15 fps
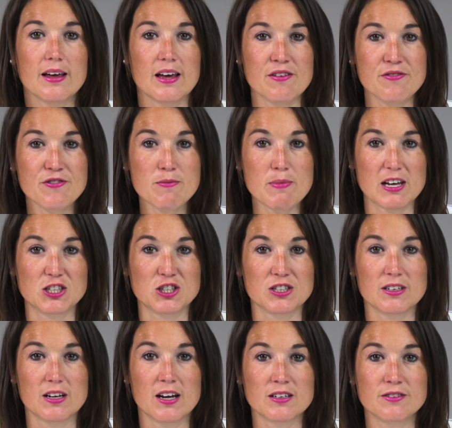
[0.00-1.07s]

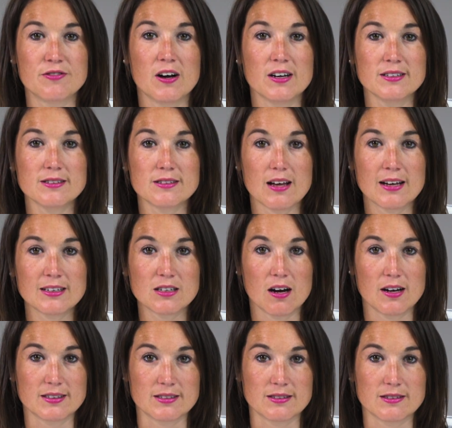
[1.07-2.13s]
Information, advice, and
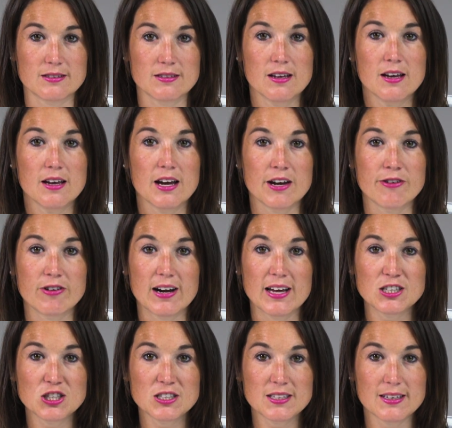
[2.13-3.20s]
guidance in
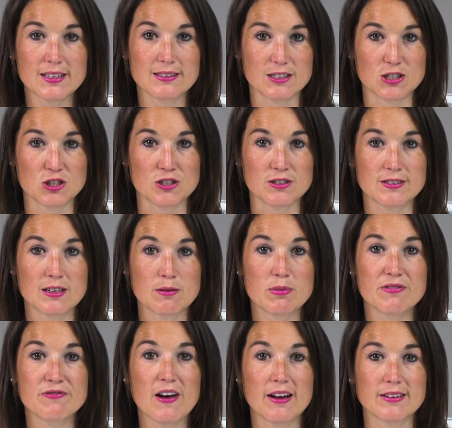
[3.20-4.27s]
relation to these issues can be
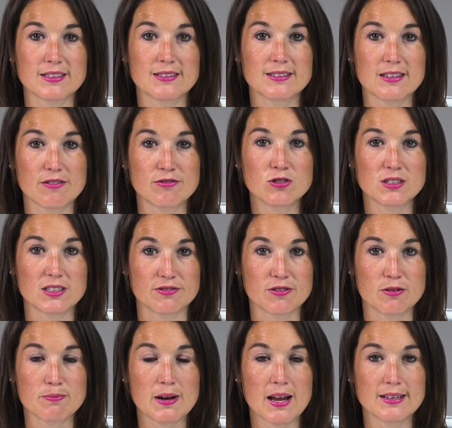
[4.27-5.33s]
found in several
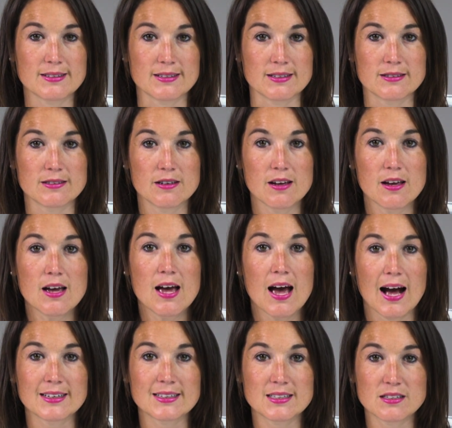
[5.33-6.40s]
different places,
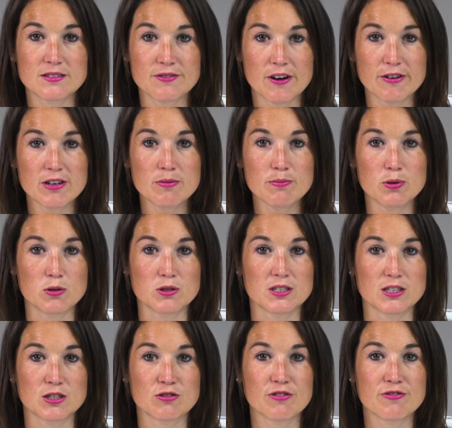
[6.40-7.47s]
and it is very
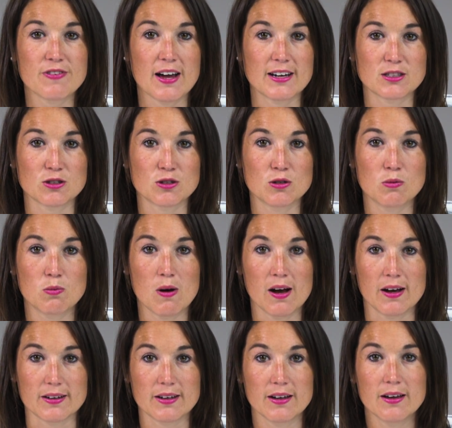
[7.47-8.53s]
important to reflect on your
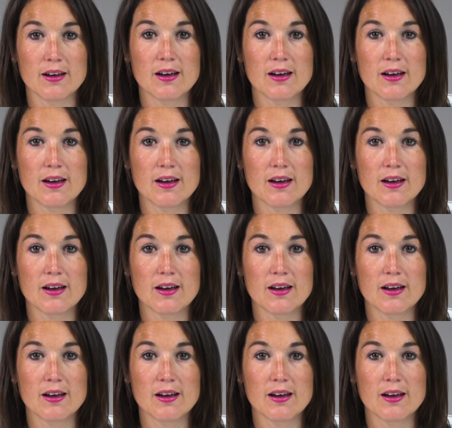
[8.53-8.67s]
work